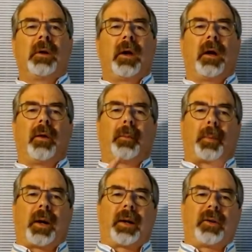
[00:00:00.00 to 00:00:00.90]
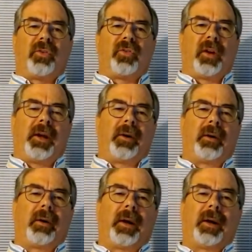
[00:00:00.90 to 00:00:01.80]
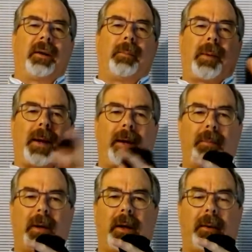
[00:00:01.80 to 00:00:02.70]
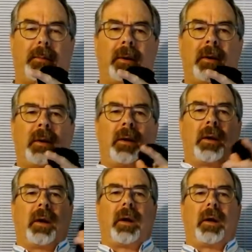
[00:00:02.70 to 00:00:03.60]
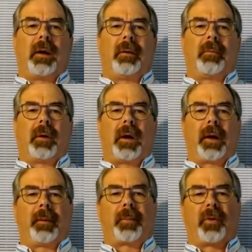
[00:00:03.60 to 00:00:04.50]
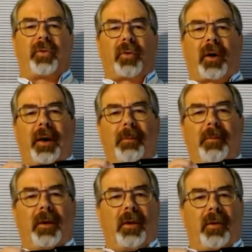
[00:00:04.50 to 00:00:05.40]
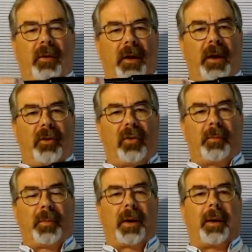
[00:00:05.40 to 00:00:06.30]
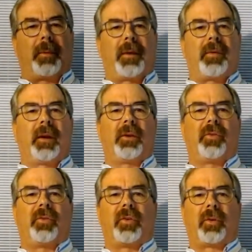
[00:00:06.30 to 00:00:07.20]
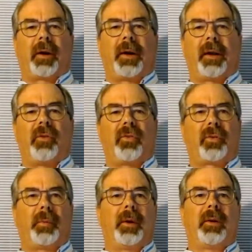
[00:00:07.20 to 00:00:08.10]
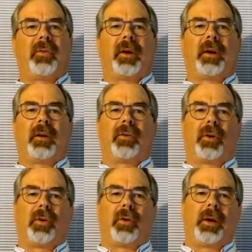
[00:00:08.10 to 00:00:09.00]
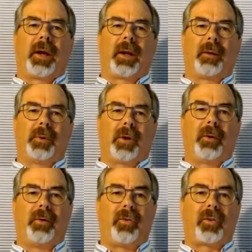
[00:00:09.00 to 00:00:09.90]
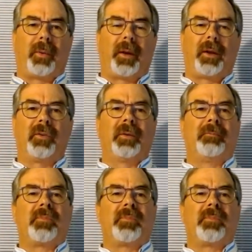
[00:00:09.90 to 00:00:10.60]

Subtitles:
the practice chanter and the bagpipe, I prescribe the kitchen pipe. I think this is a great instrument to learn how to blow and squeeze,